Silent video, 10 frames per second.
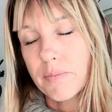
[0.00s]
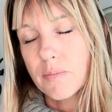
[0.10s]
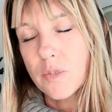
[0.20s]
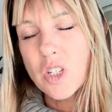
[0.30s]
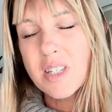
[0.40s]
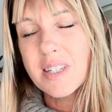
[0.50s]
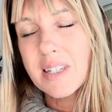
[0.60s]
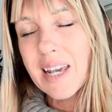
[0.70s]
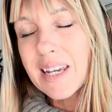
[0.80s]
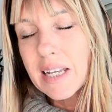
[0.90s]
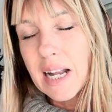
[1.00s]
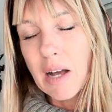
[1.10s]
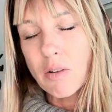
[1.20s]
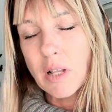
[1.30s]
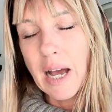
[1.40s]
just say it
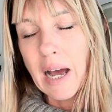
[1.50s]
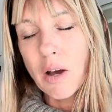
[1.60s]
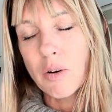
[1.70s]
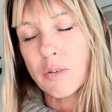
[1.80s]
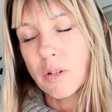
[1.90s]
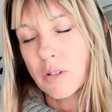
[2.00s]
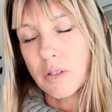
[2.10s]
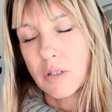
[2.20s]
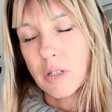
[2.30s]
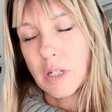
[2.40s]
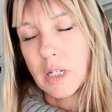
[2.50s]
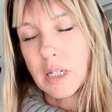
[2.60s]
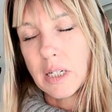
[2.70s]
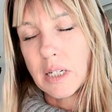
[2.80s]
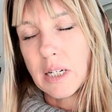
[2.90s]
out loud
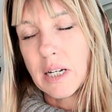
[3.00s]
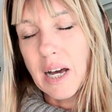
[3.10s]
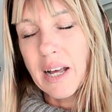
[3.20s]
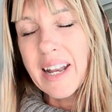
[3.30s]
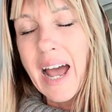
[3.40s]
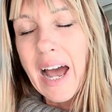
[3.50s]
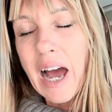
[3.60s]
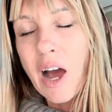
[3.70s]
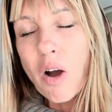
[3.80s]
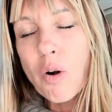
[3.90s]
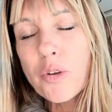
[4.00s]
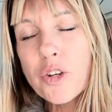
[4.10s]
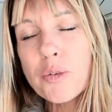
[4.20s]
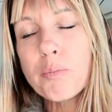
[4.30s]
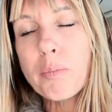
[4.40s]
on how
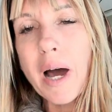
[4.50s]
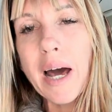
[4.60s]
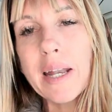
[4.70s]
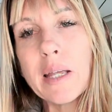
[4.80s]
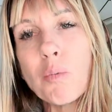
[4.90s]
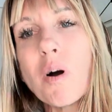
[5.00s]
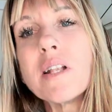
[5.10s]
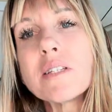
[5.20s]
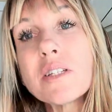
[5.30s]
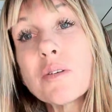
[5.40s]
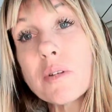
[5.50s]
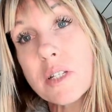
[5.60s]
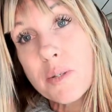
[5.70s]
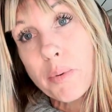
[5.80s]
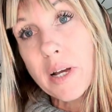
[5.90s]
your body wants to
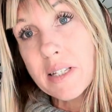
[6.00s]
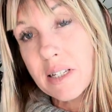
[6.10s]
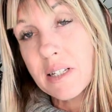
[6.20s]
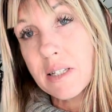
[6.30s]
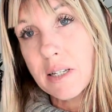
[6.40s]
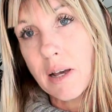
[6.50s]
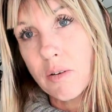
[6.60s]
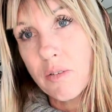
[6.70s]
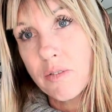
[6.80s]
express itself.